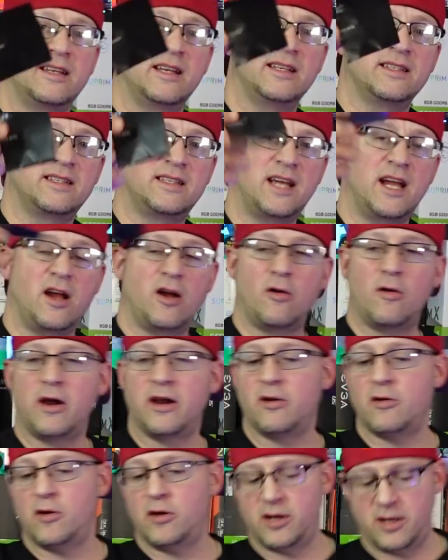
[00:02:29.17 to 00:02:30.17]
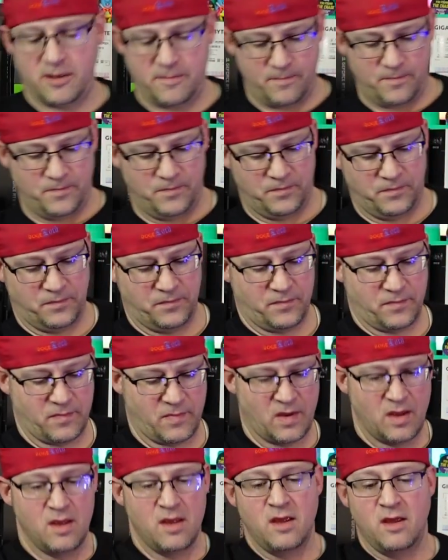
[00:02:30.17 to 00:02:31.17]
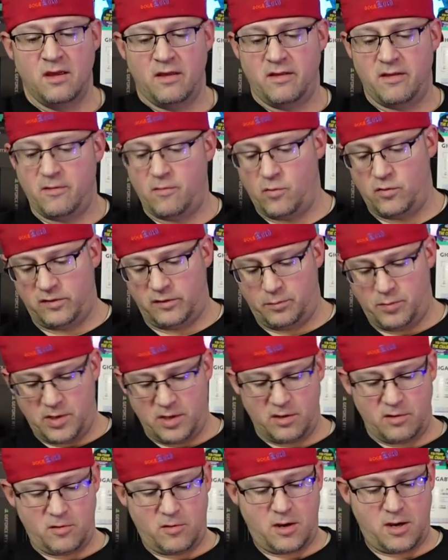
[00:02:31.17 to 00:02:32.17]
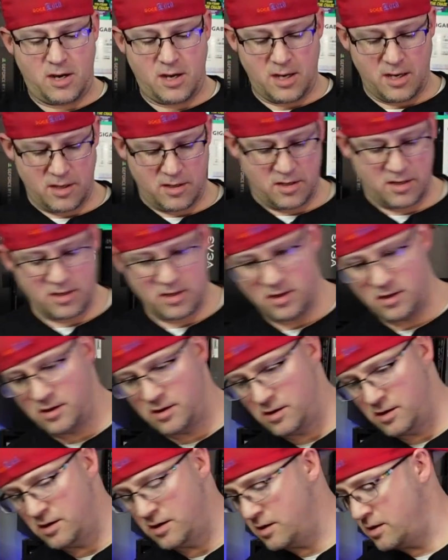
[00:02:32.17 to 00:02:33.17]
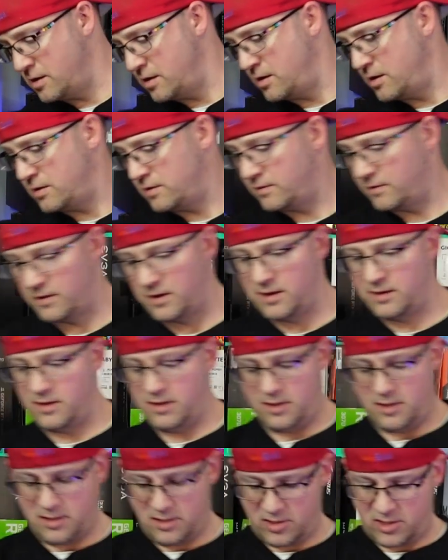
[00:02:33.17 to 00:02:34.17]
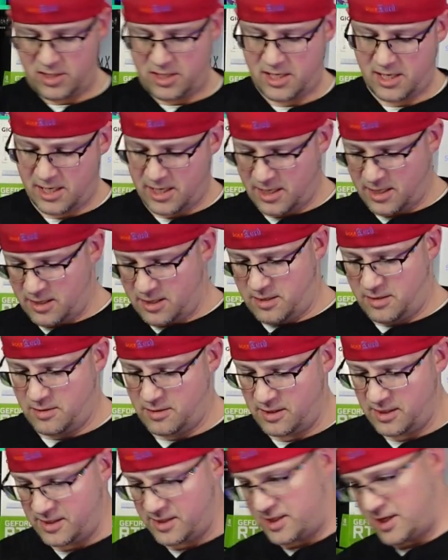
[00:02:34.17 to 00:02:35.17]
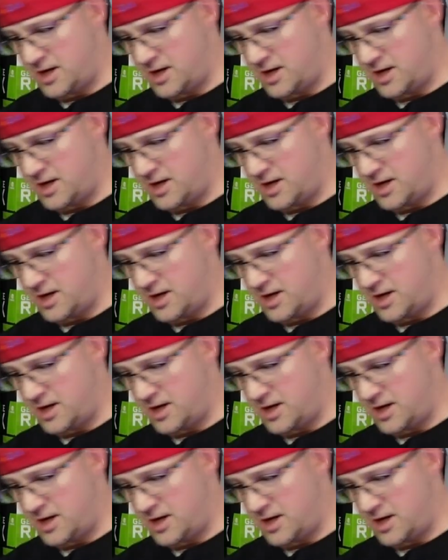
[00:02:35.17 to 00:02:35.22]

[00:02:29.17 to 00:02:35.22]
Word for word: says tear right on it. And then we'll spin it around. Let's get the other side. On this